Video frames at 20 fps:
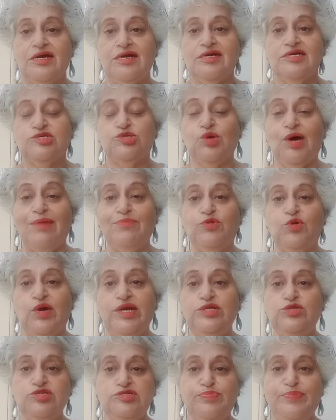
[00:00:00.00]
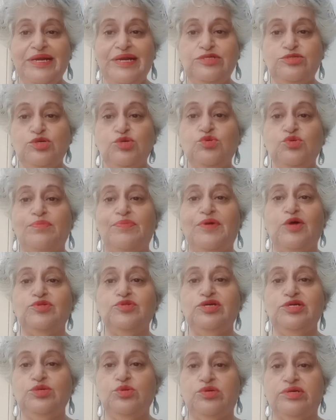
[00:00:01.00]
So I'm going to speak to you about
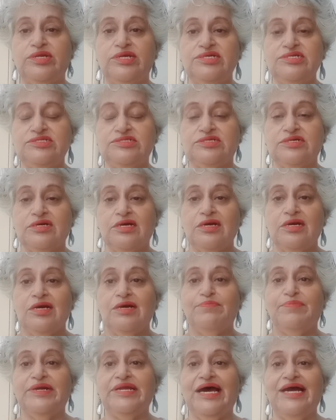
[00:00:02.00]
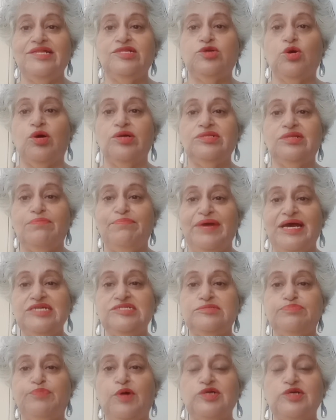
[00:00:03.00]
the Eucharist, but I thought the
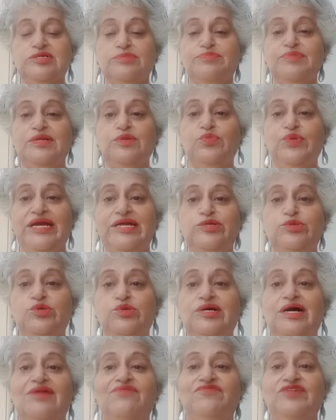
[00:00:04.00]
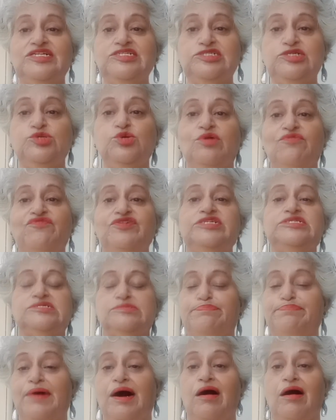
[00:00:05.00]
best possible way to convince you of
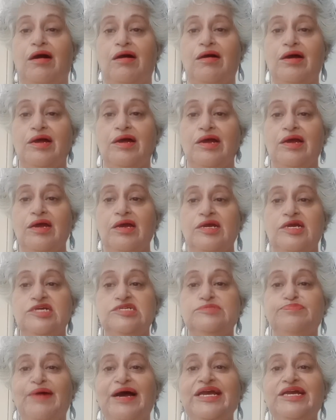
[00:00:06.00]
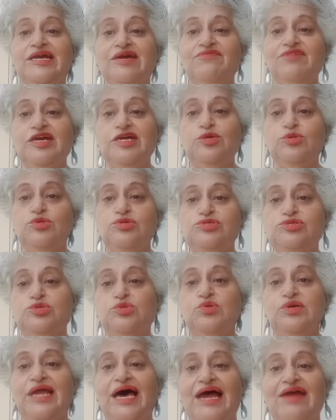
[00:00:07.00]
its power is by giving you
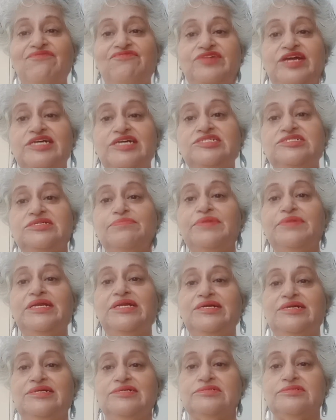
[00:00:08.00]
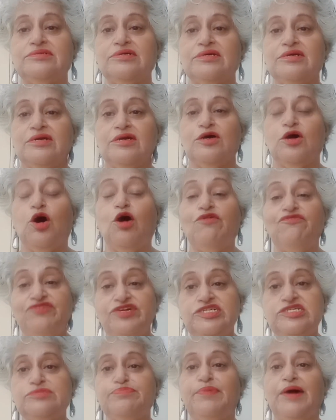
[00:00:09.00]
true life testimonies of
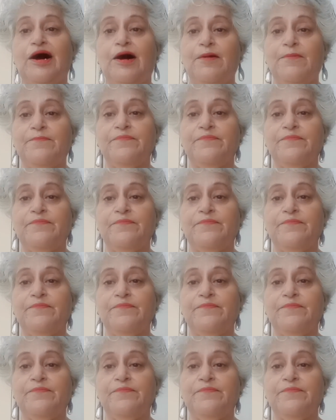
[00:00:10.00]
its power.